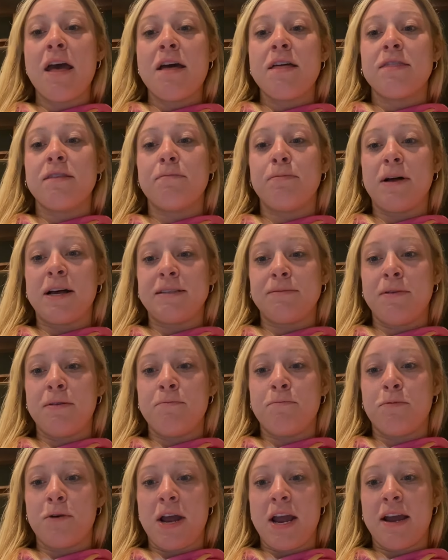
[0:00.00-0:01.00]
The
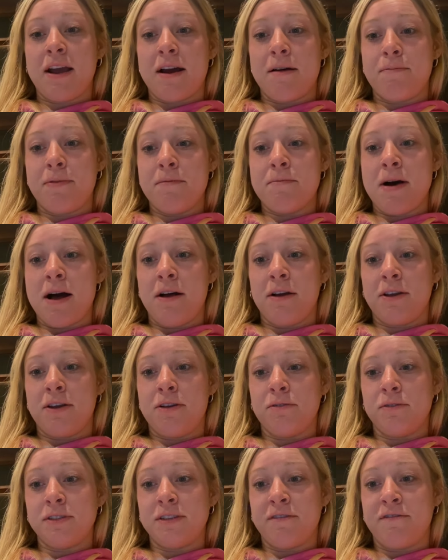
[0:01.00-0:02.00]
plasmin break up the
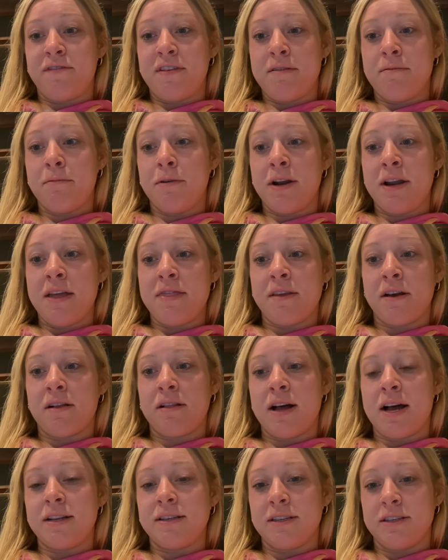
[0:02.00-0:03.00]
molecules of fibrin and the
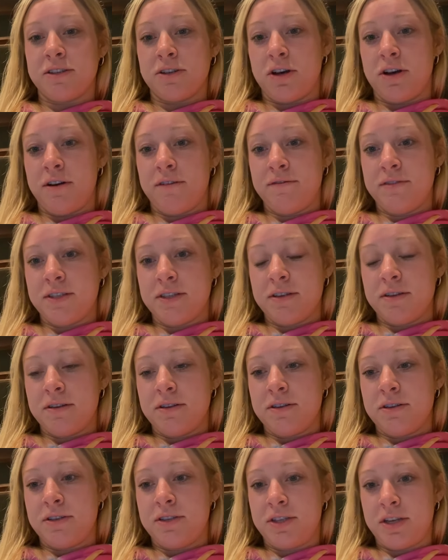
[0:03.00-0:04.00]
clot dissolves.
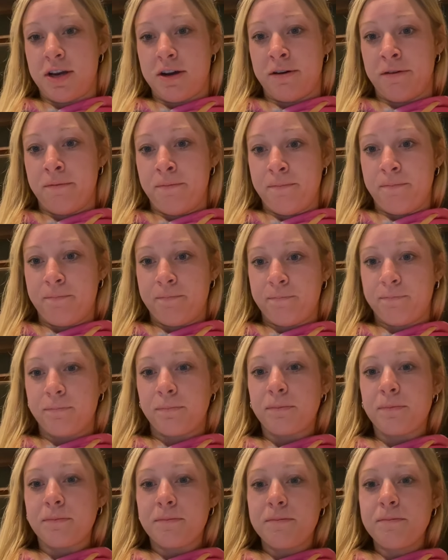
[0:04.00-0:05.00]
So,
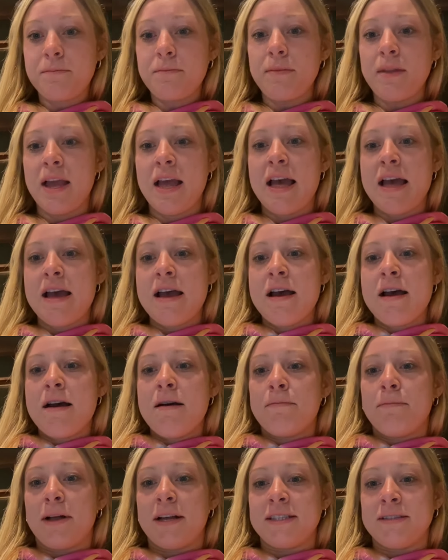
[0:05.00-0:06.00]

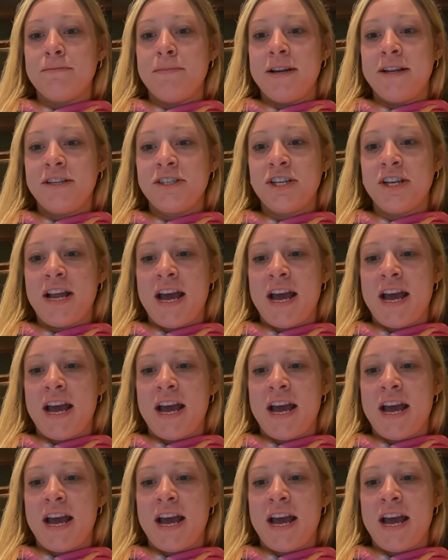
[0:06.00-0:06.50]
plasminogen